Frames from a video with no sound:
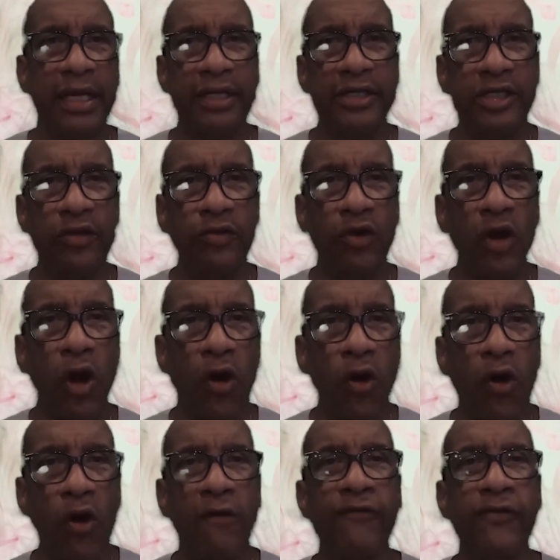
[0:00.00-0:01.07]
to go
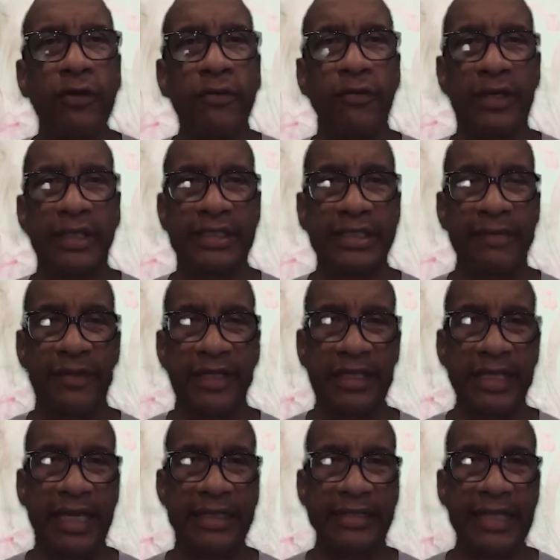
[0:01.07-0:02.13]
over what some of the
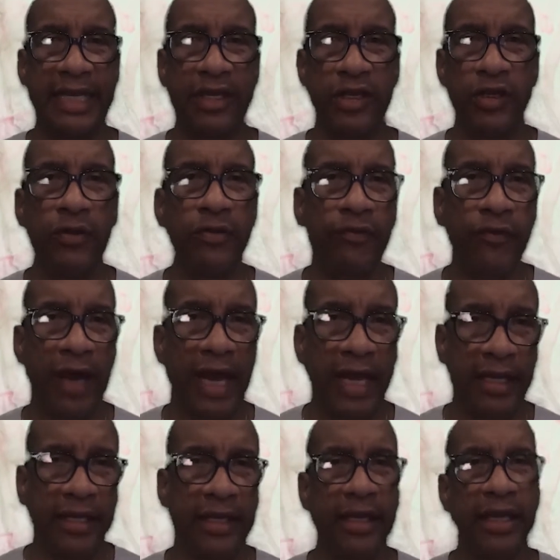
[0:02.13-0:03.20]
things that you
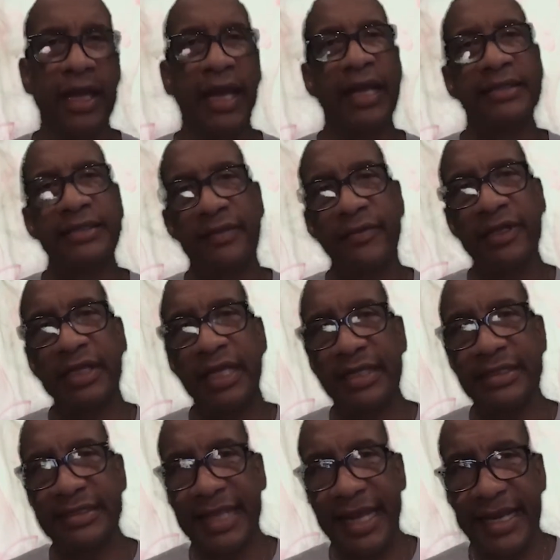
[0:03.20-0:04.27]
read and some of the
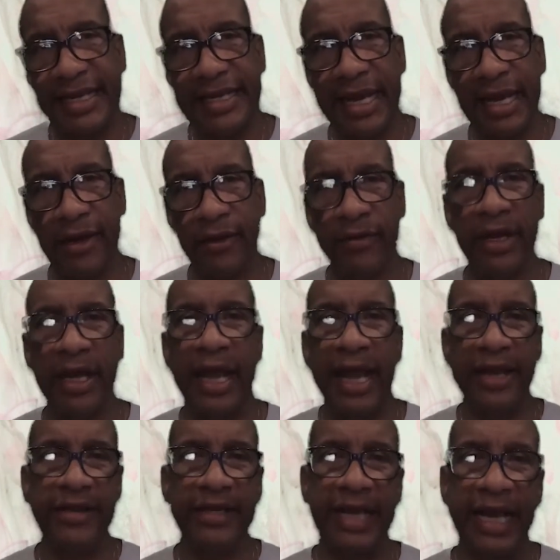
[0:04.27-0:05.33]
things they know,
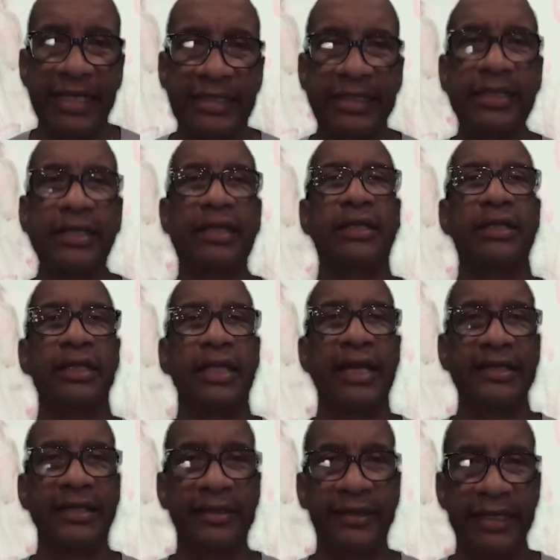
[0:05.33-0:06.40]
and you guys could
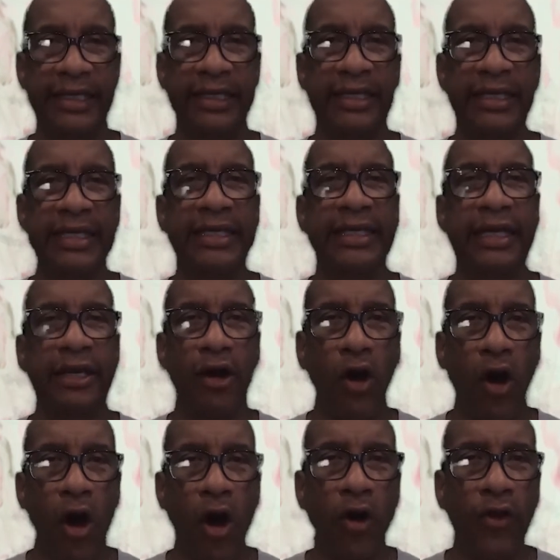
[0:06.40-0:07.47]
collectively get all